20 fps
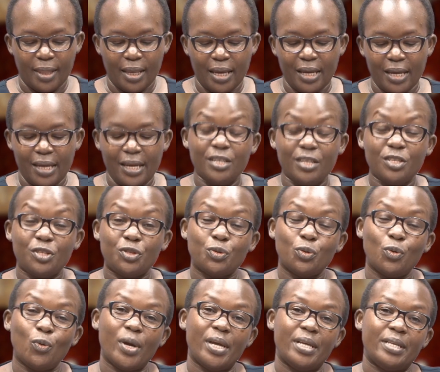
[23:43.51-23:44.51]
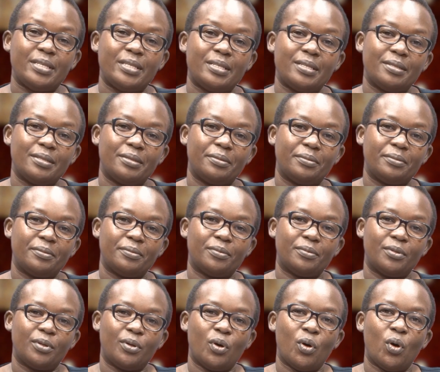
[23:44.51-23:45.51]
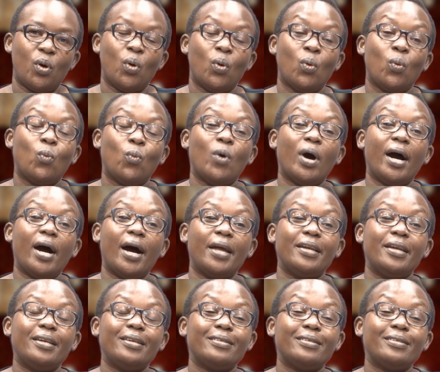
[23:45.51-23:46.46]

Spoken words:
in two ways. One